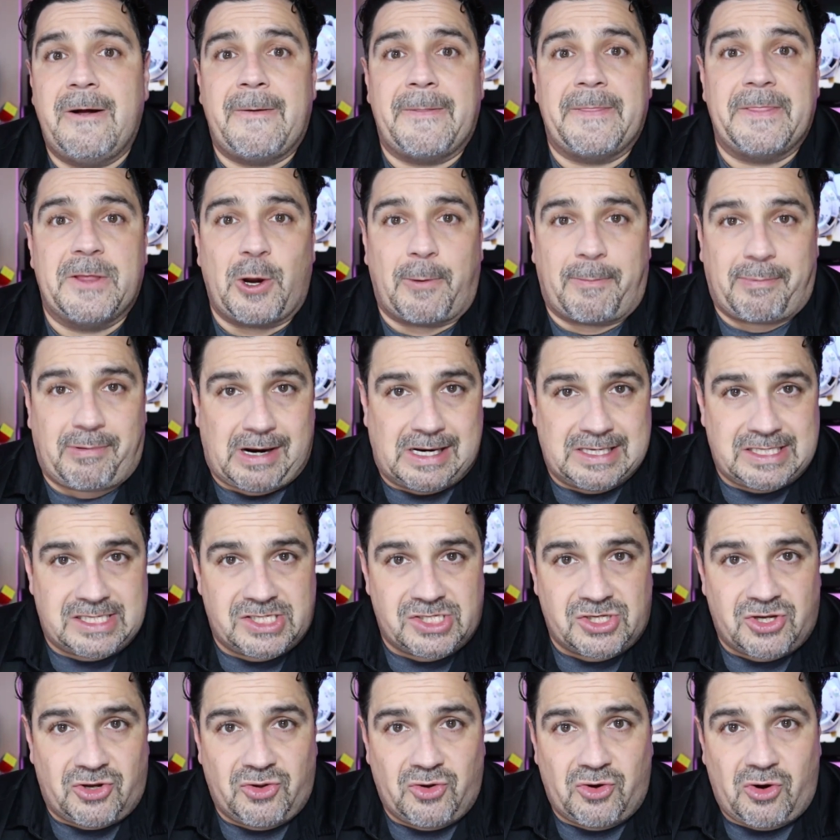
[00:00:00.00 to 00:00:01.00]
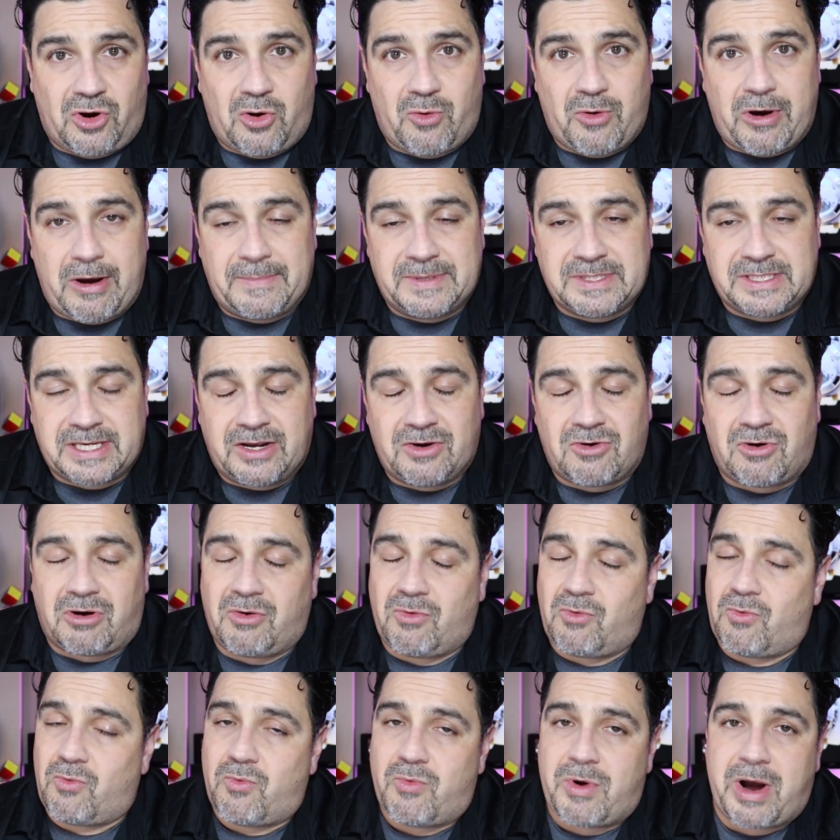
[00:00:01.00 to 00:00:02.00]
Their prices on their website
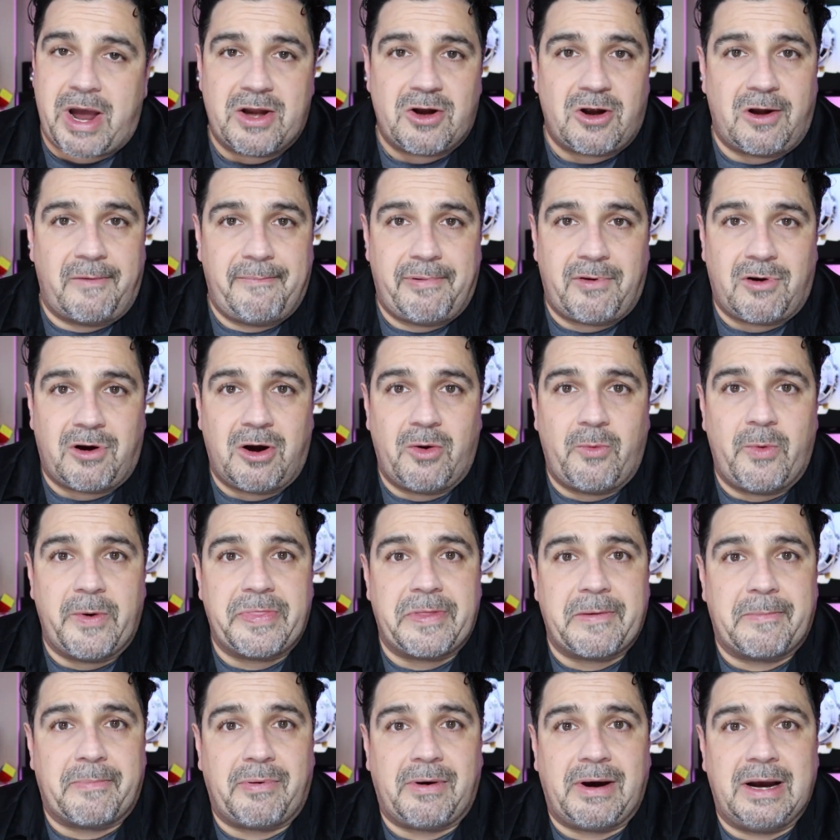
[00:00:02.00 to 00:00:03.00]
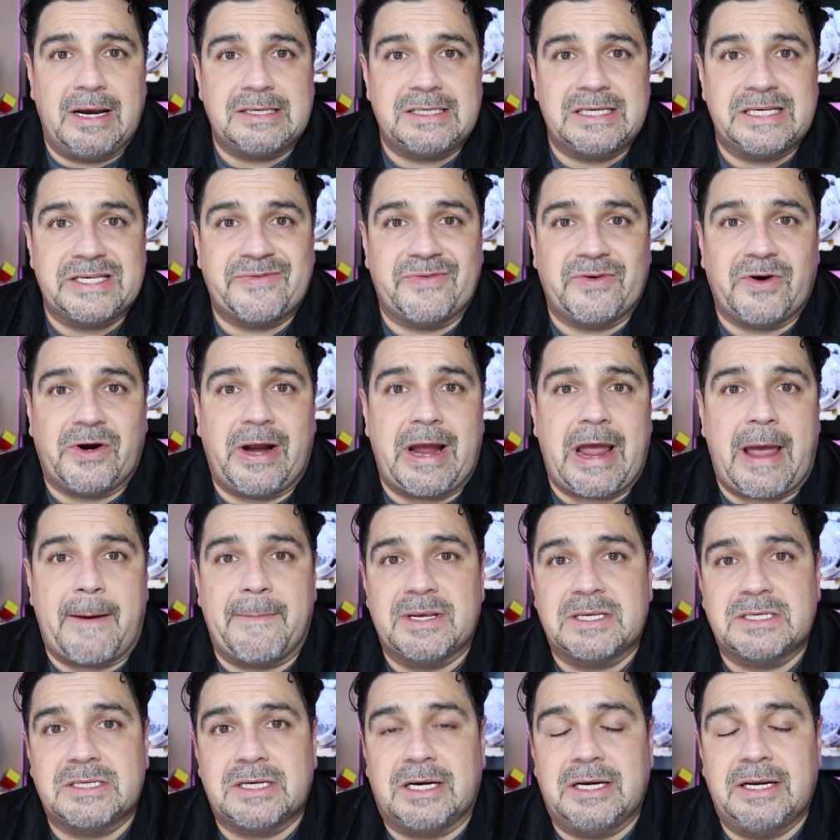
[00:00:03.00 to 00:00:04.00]
are right on par with the prices for
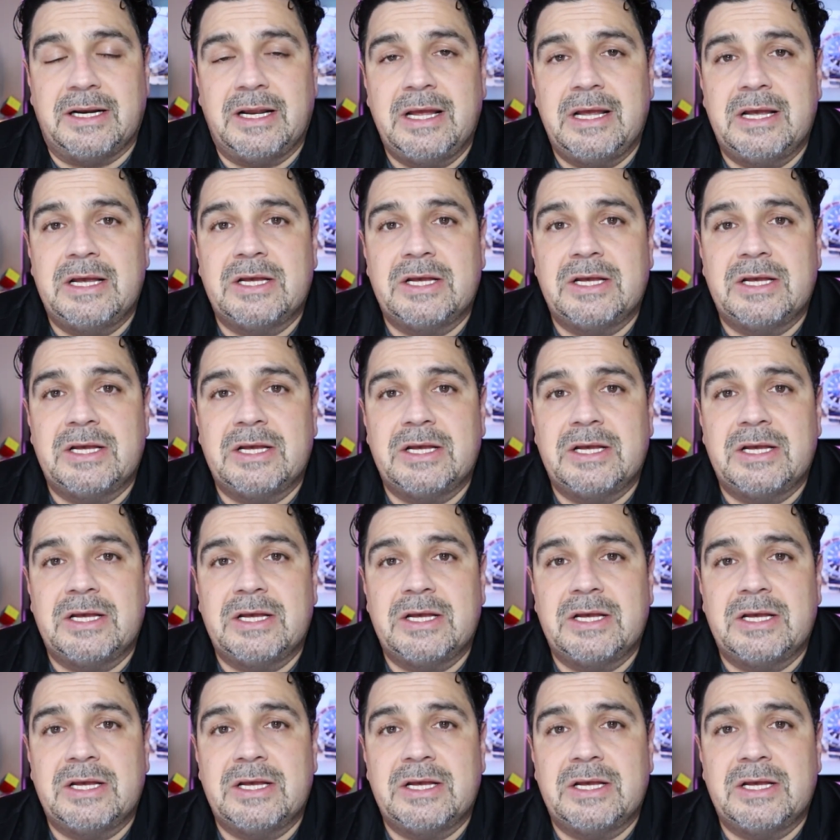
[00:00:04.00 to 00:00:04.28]
Amazon,